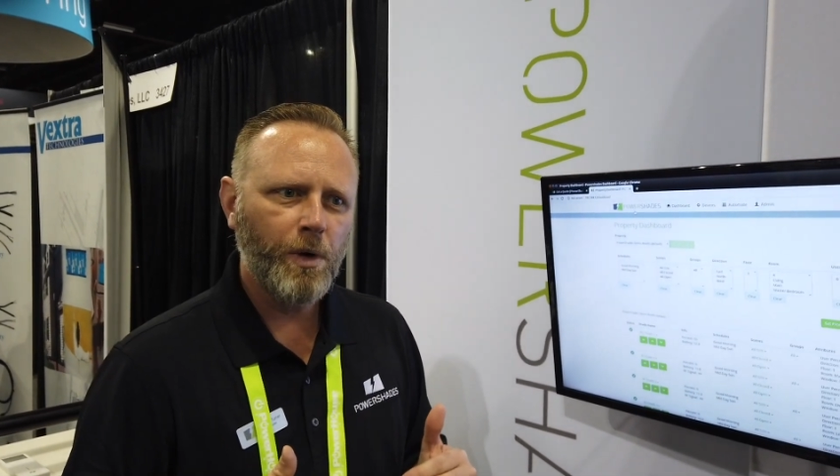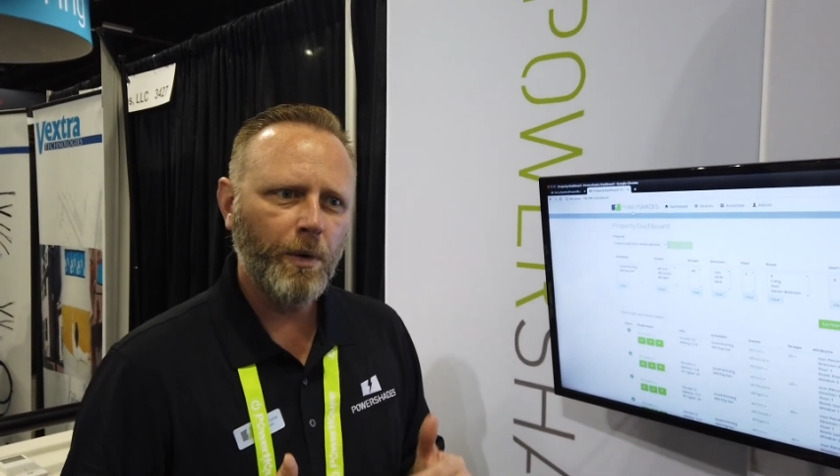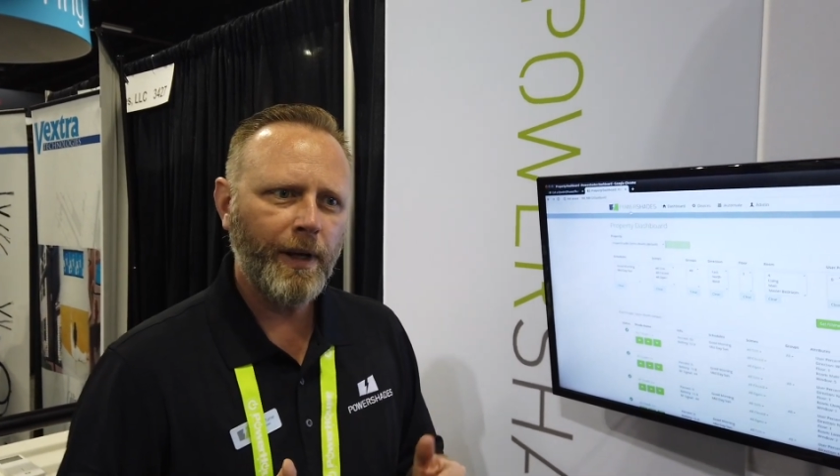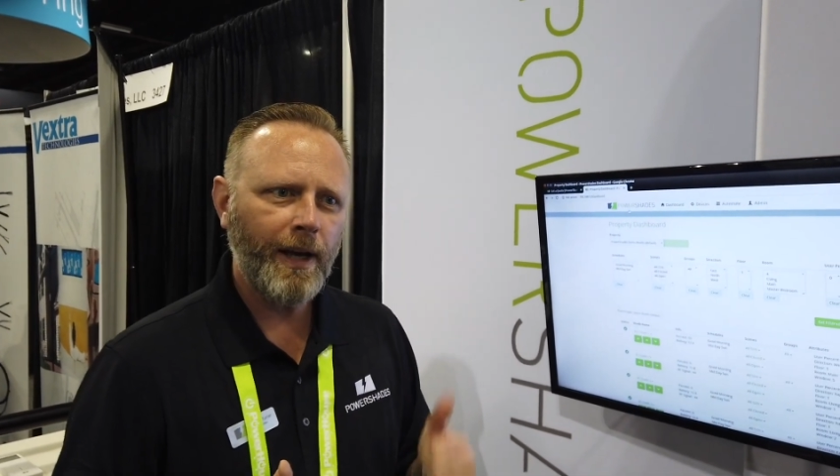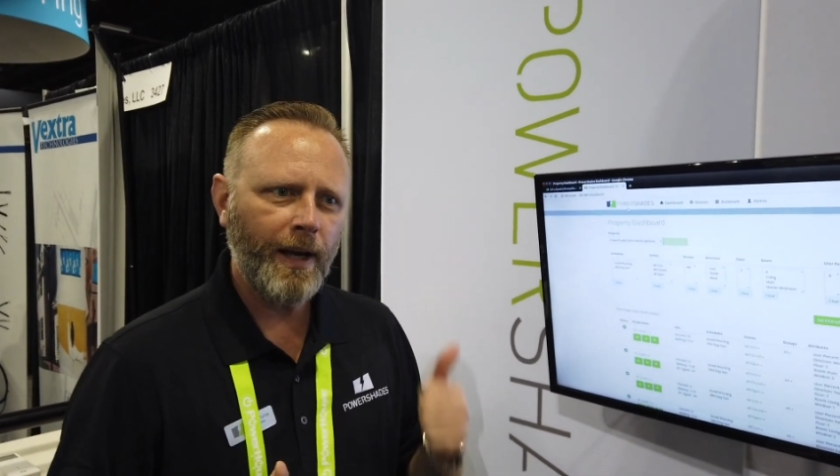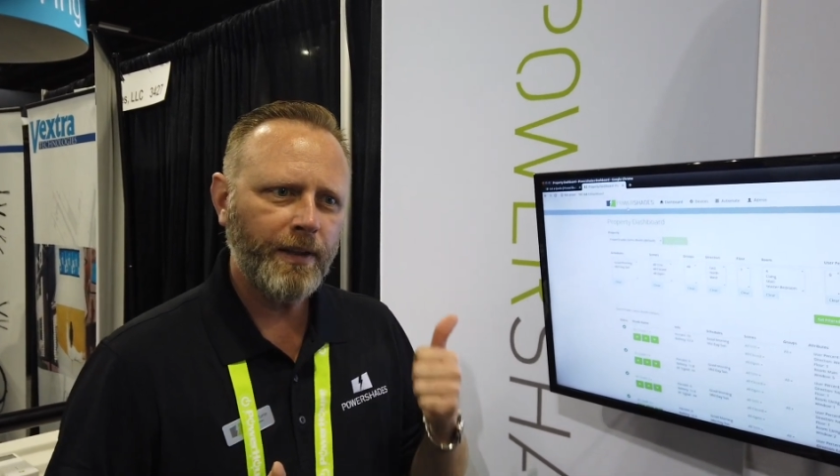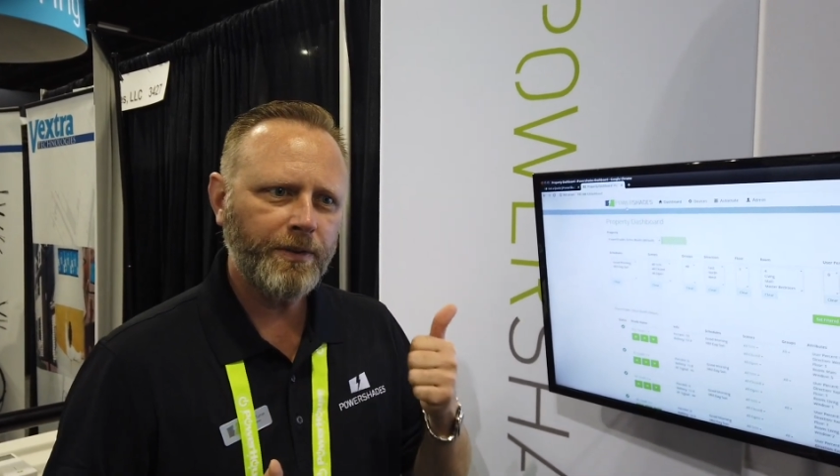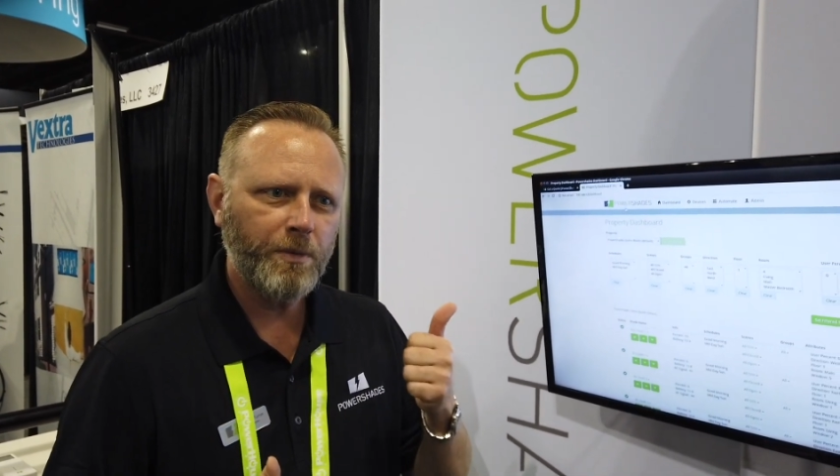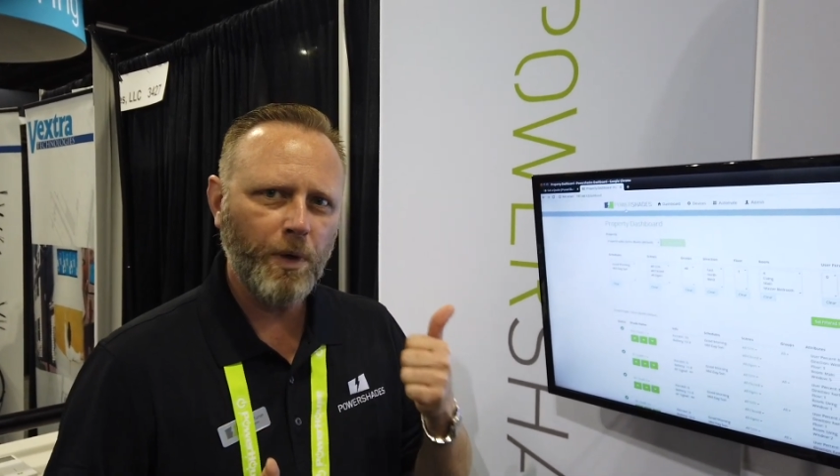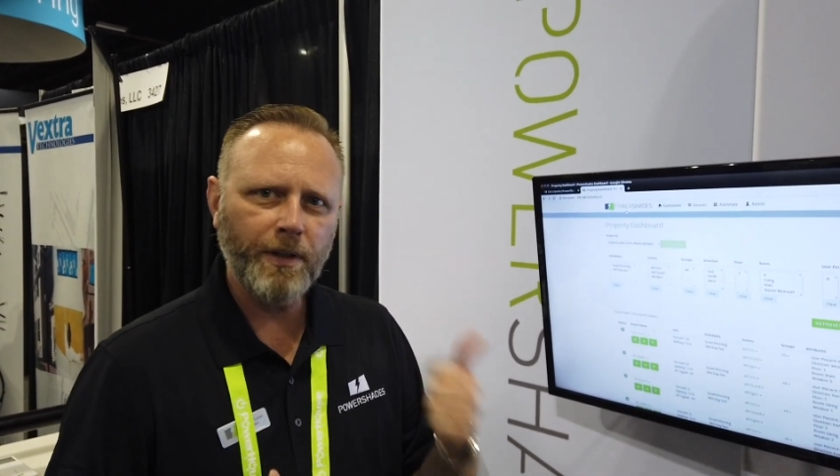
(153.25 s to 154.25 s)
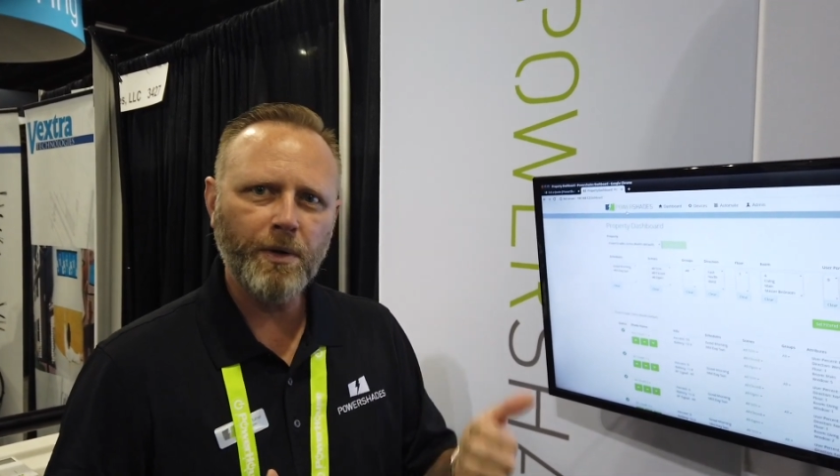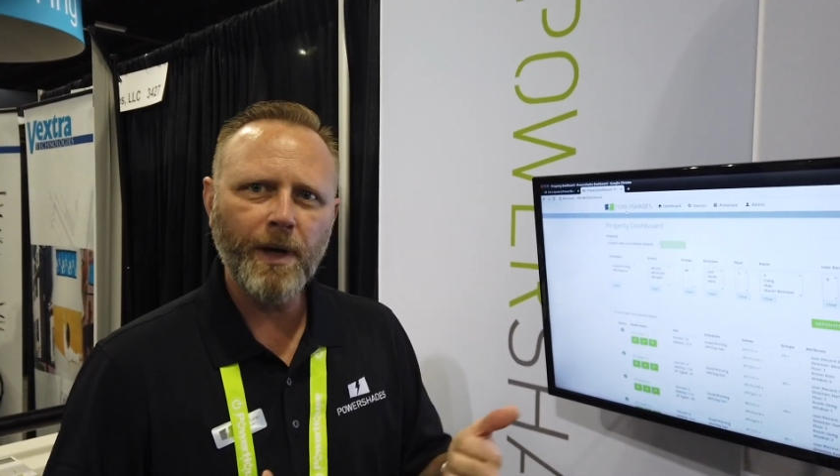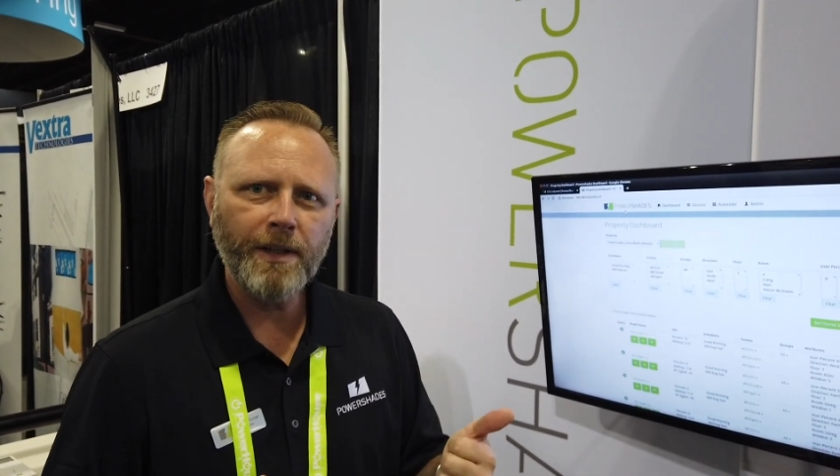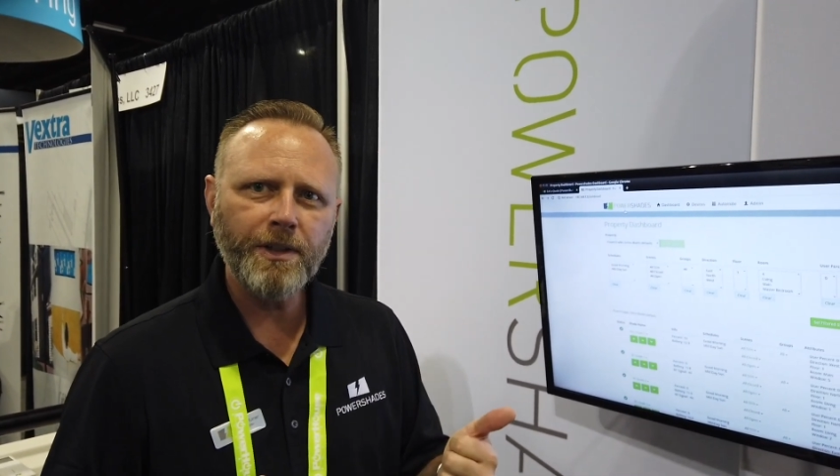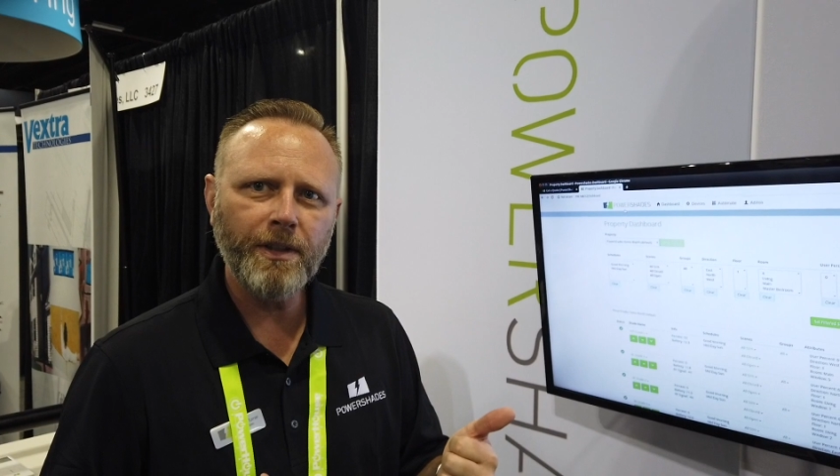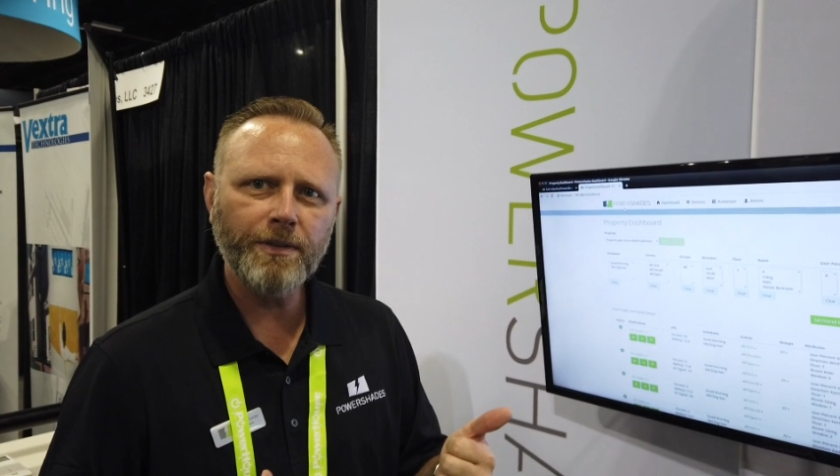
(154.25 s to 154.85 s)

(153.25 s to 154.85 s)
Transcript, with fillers: where we ask what direction